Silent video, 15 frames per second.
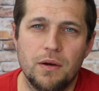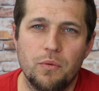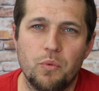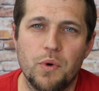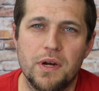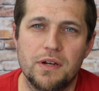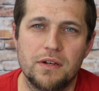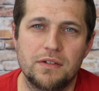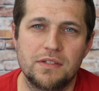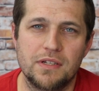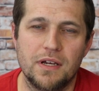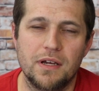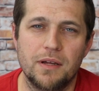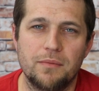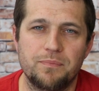what
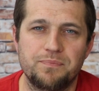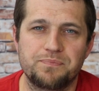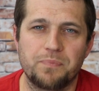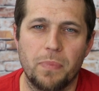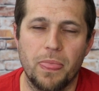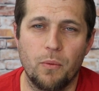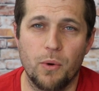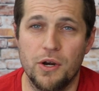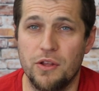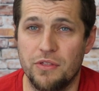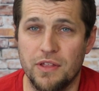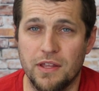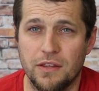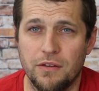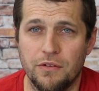um, where you
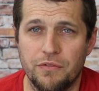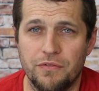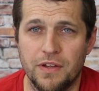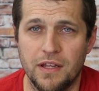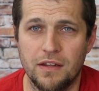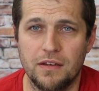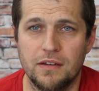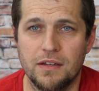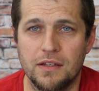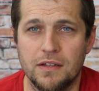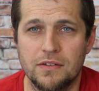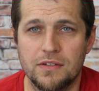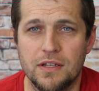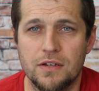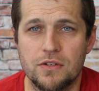think you fit in
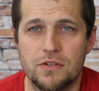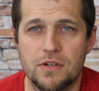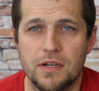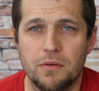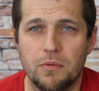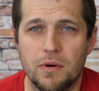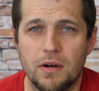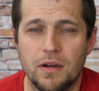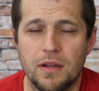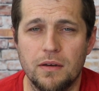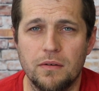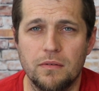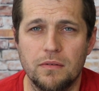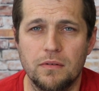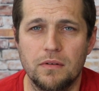this industry and where
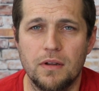and